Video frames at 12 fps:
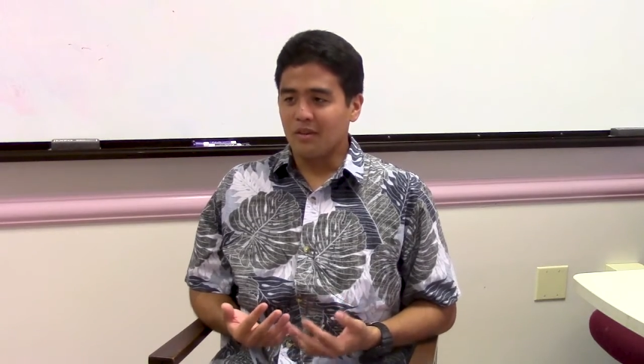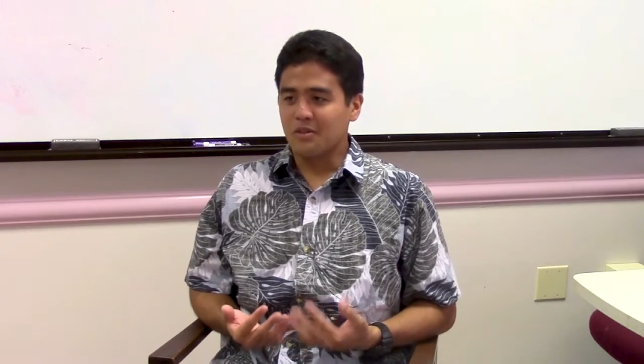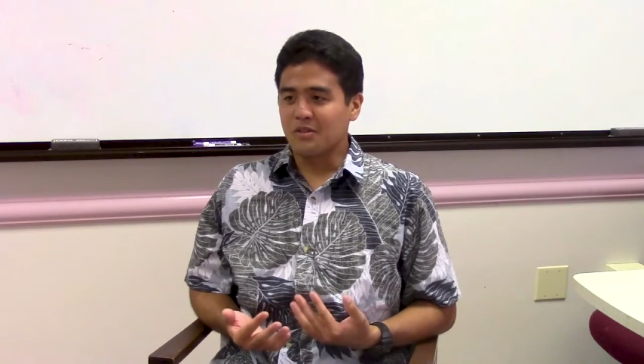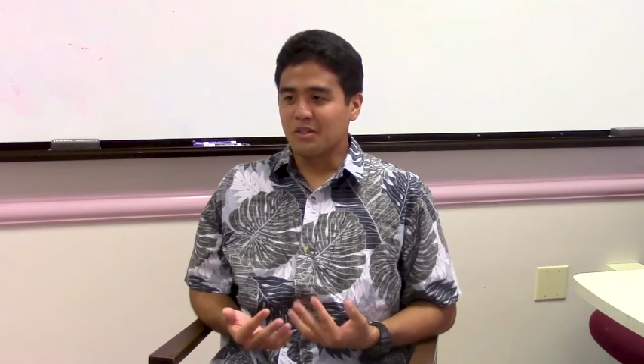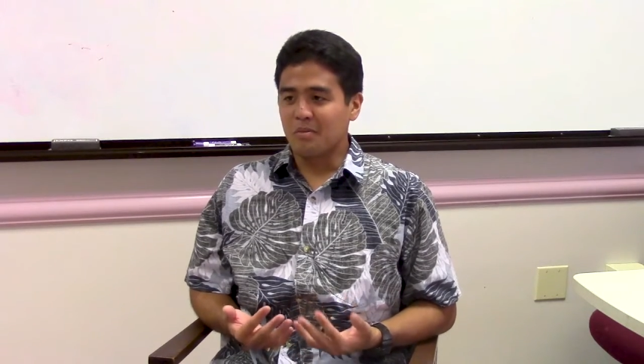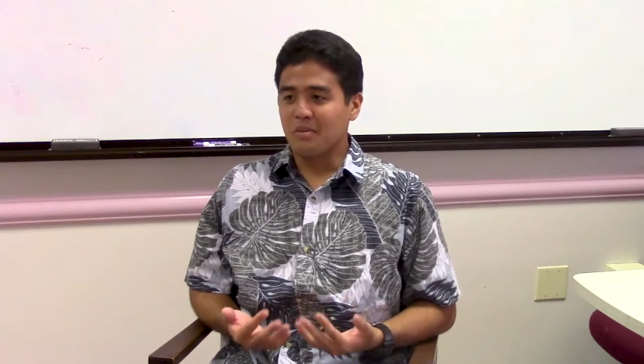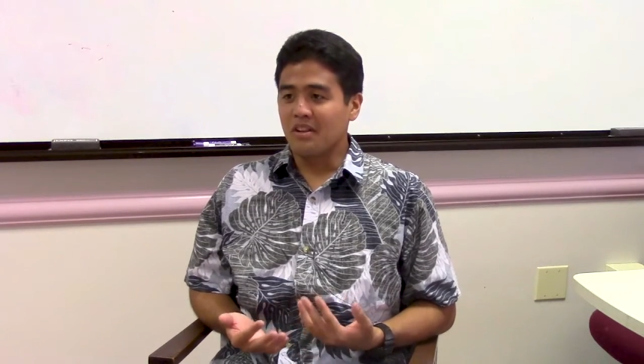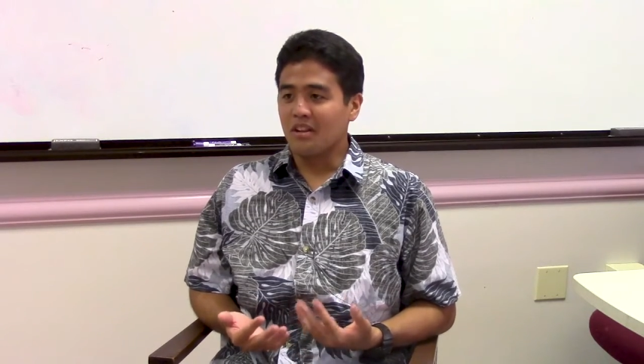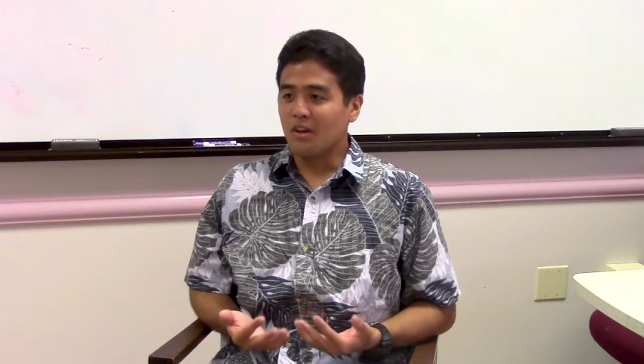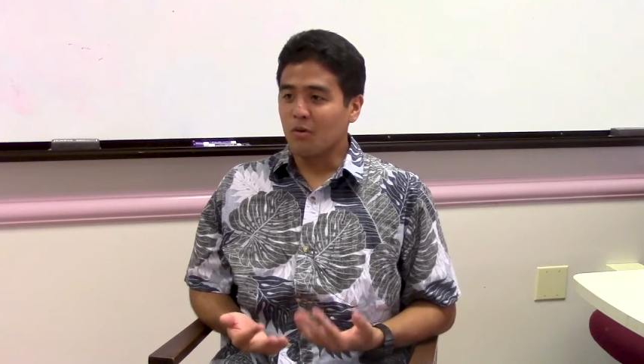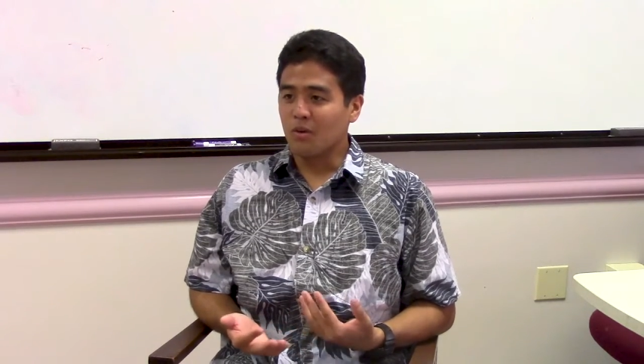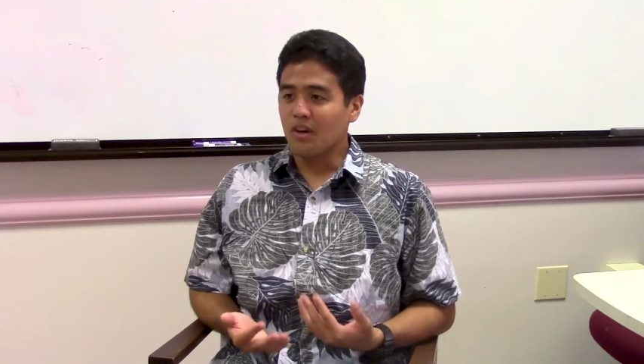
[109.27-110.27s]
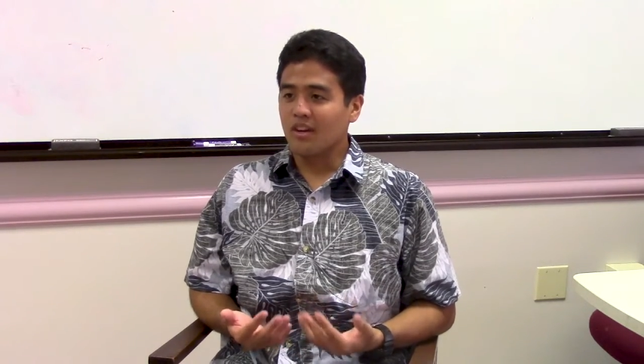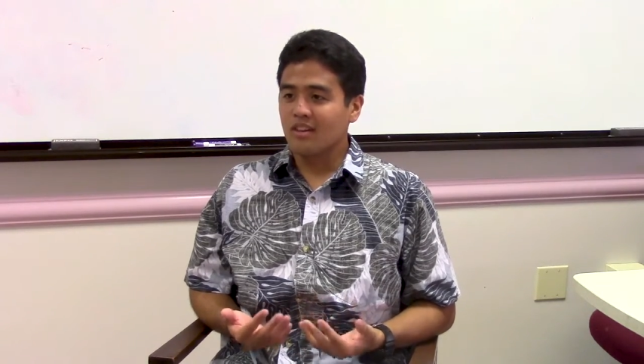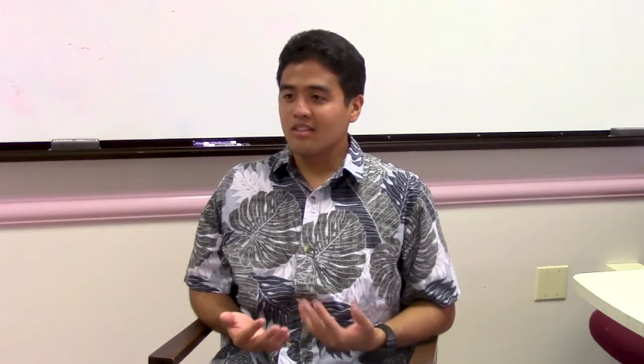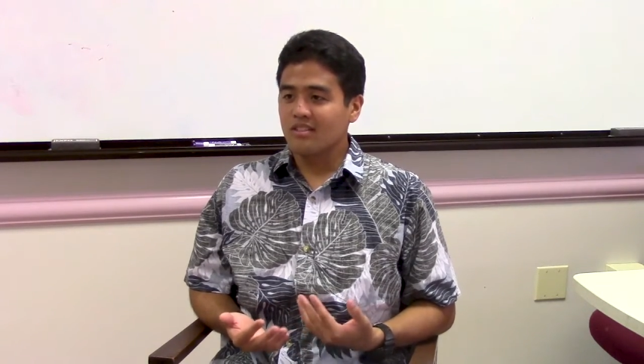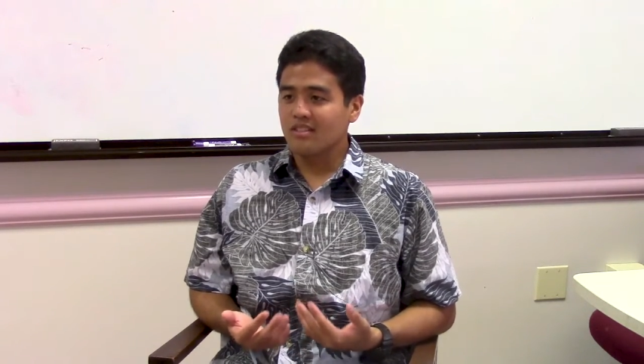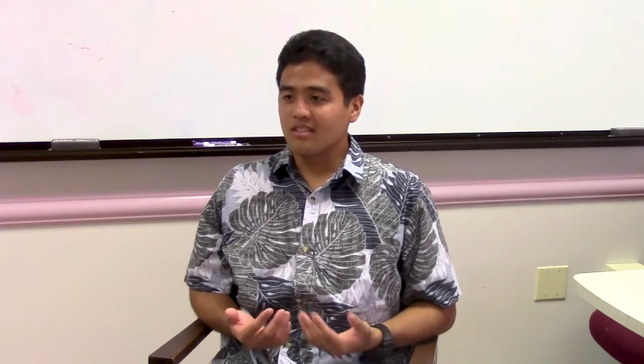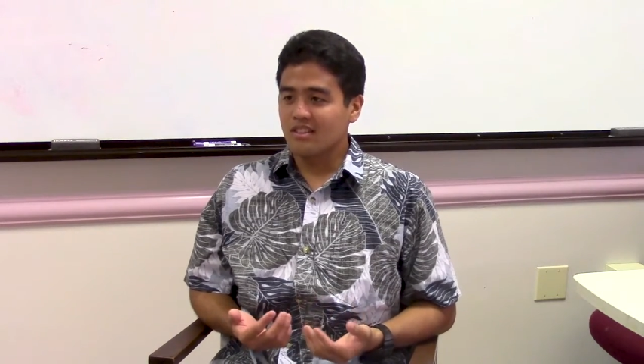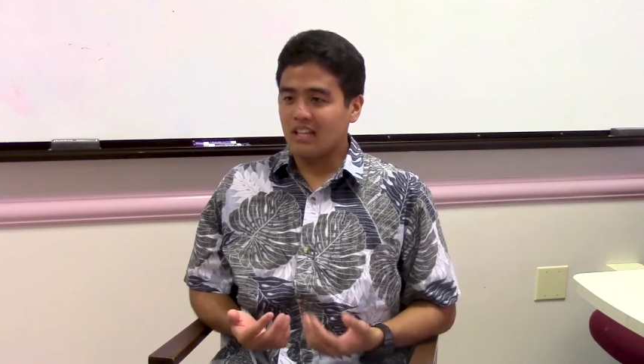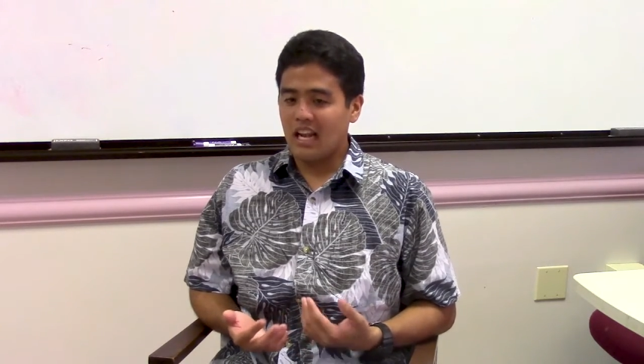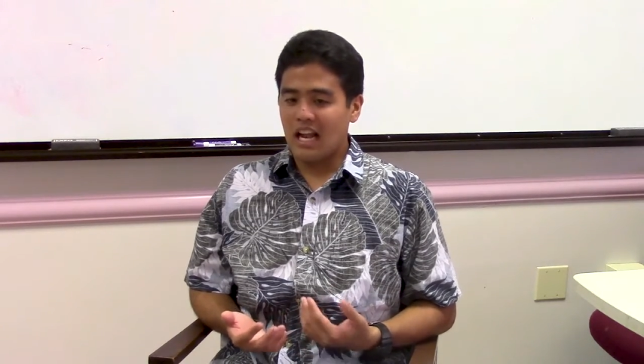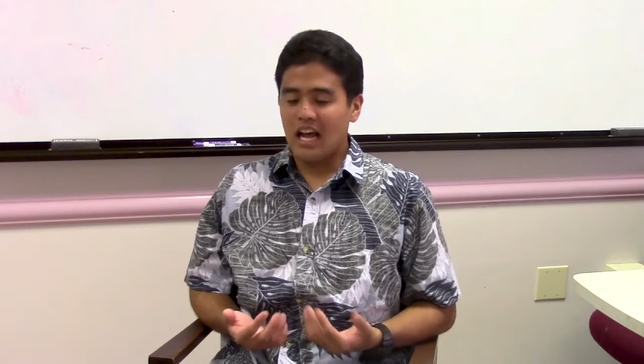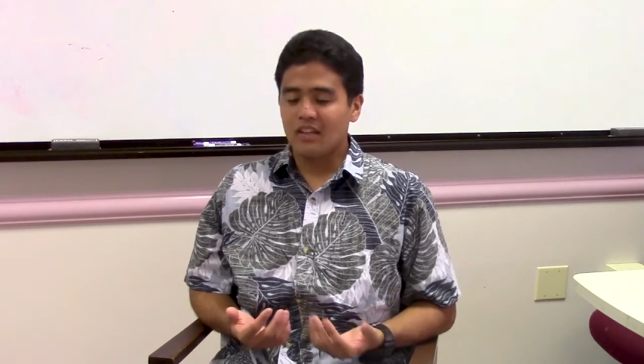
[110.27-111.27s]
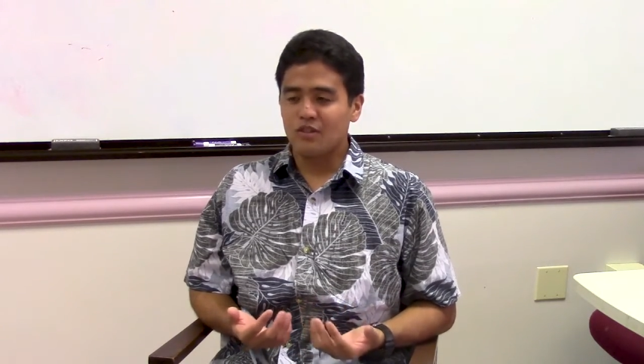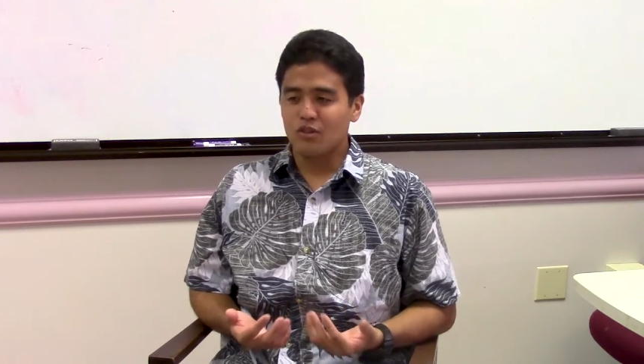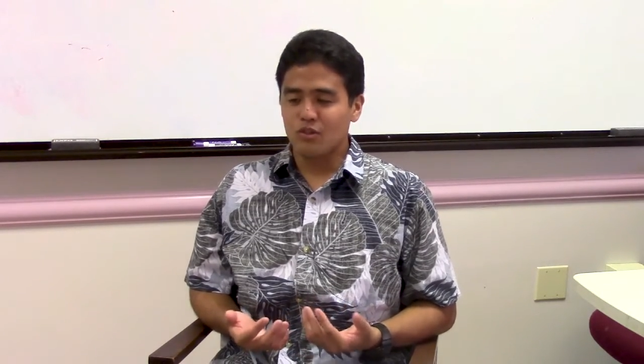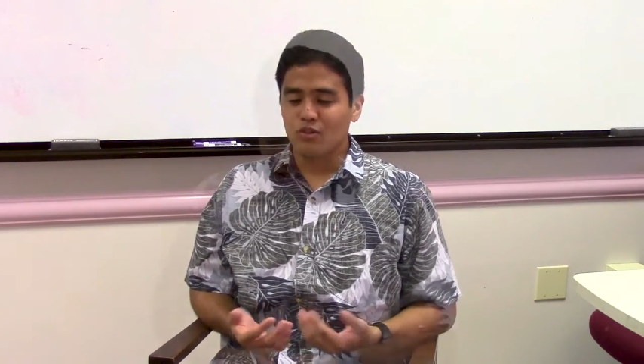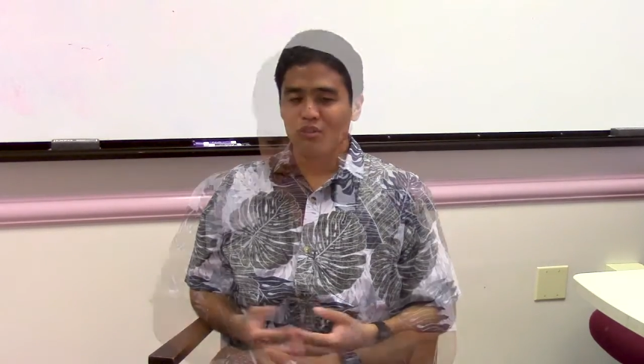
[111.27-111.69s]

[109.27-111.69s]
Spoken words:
there was going to be a lot of work that I had to do.